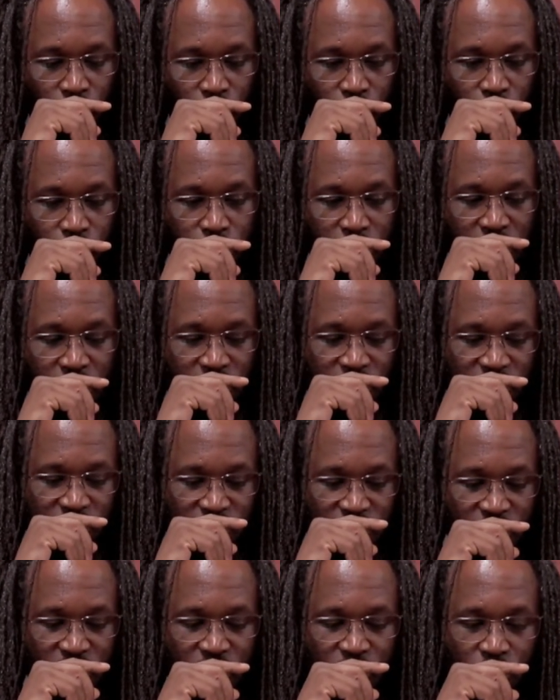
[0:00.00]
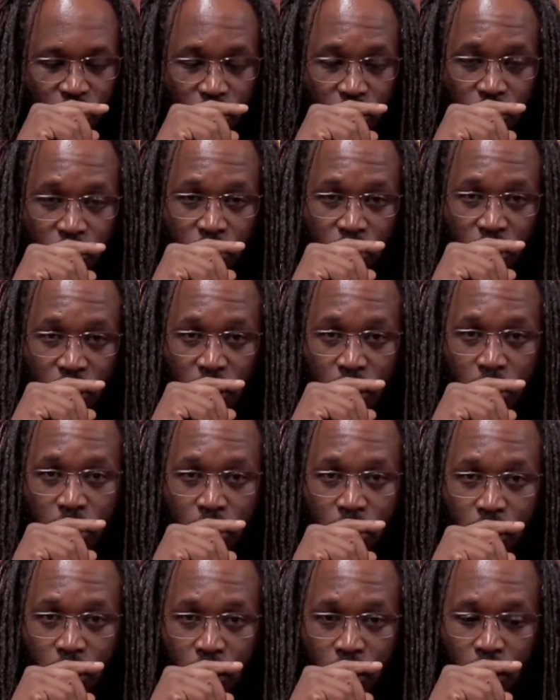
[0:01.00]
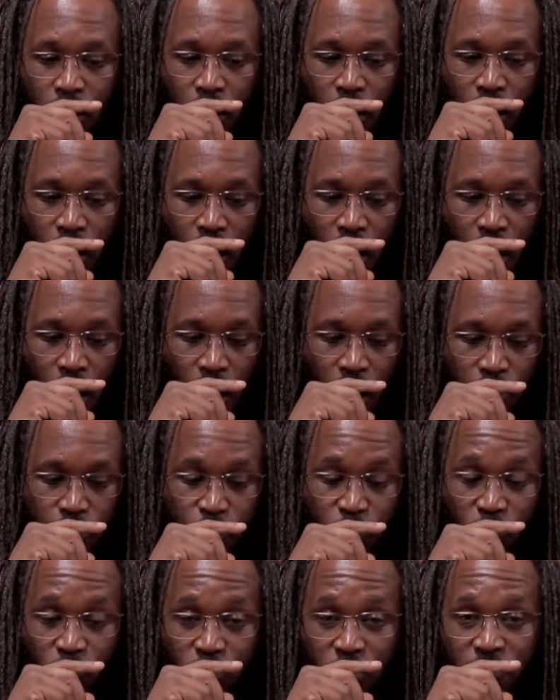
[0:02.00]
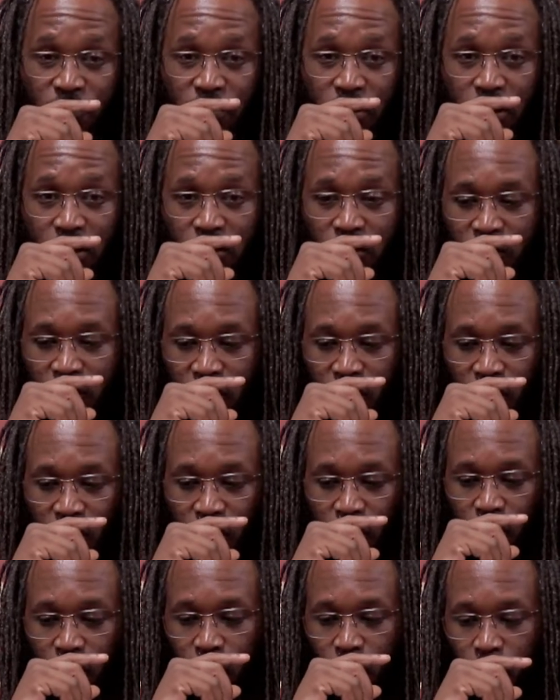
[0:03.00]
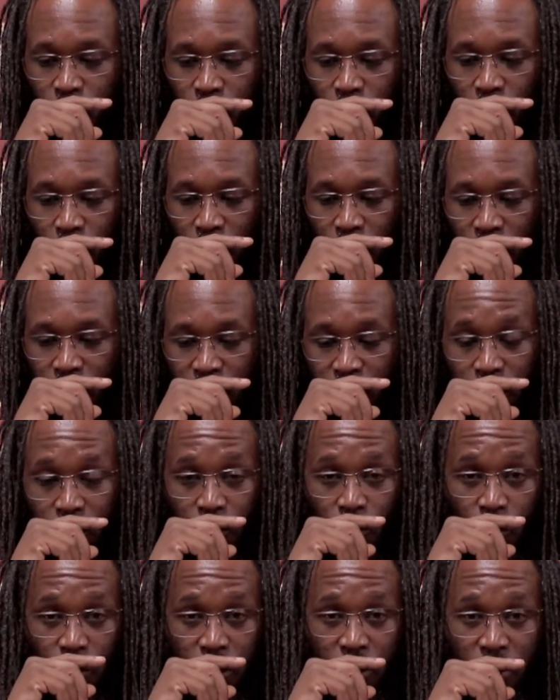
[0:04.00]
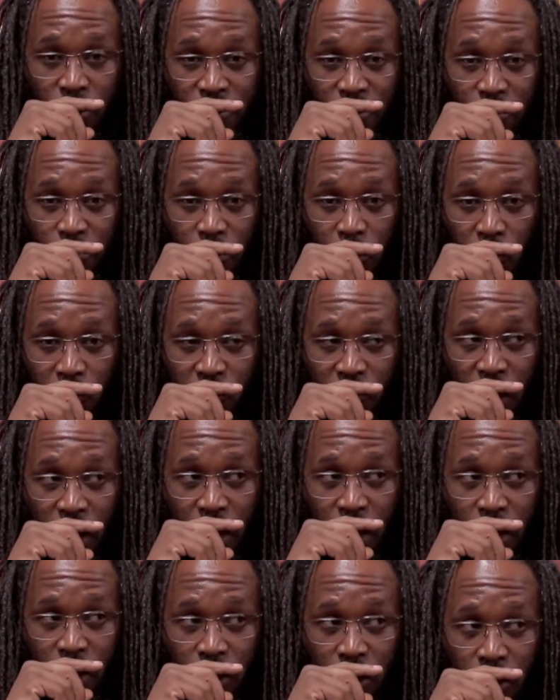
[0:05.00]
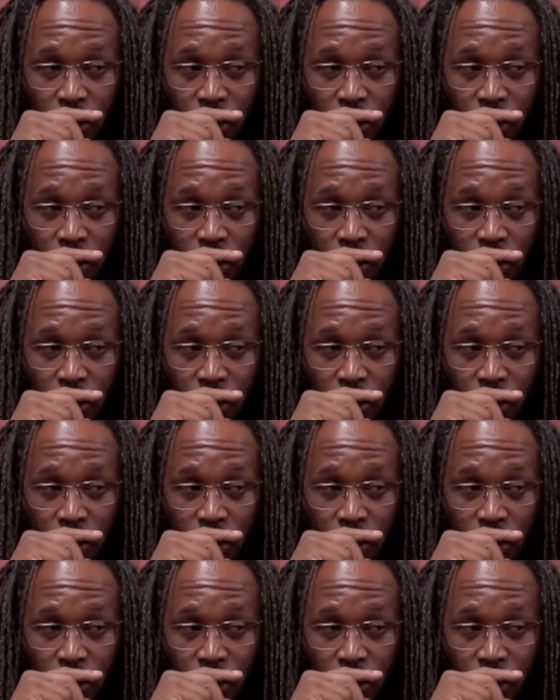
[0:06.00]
be singularly driven to do the will of the Most High,